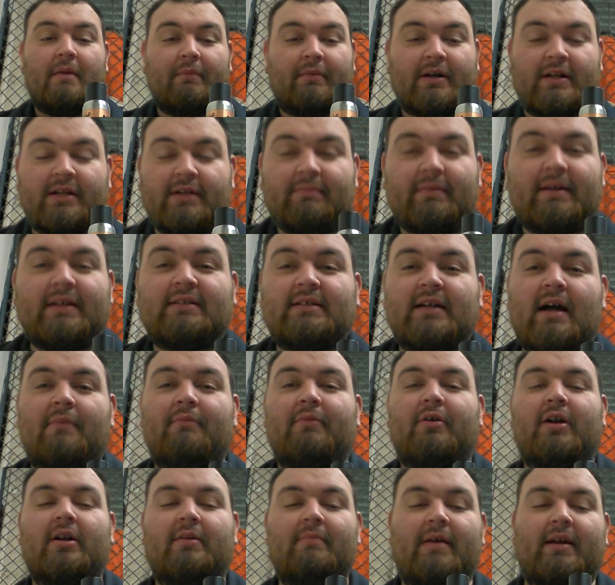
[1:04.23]
But in the meantime,
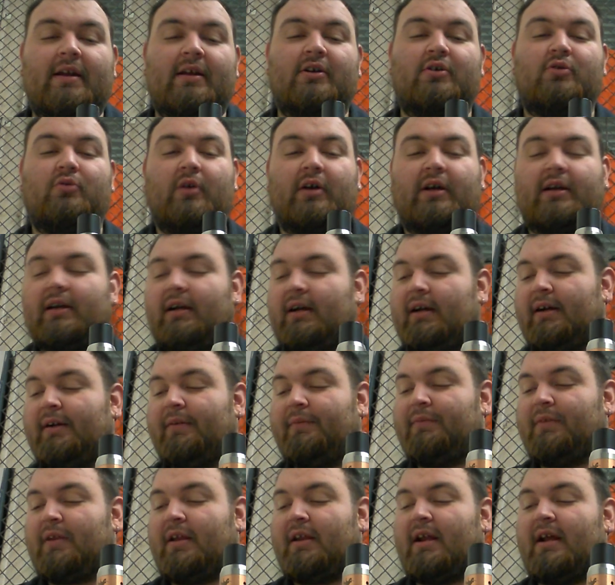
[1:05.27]
we're gonna make a quick, a
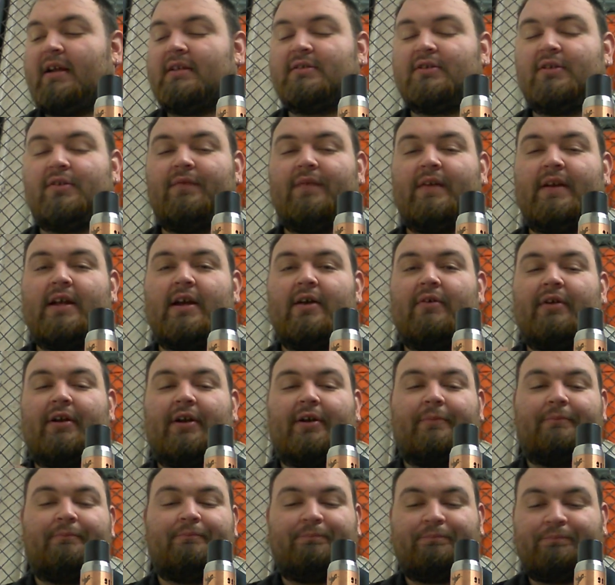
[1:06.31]
nice little video
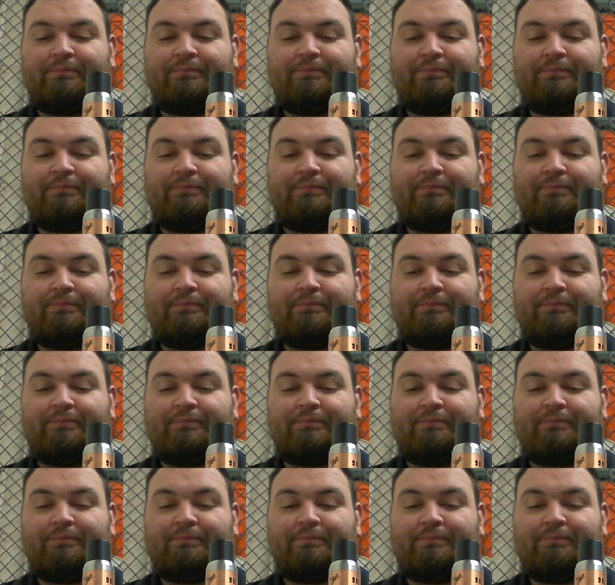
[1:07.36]
here.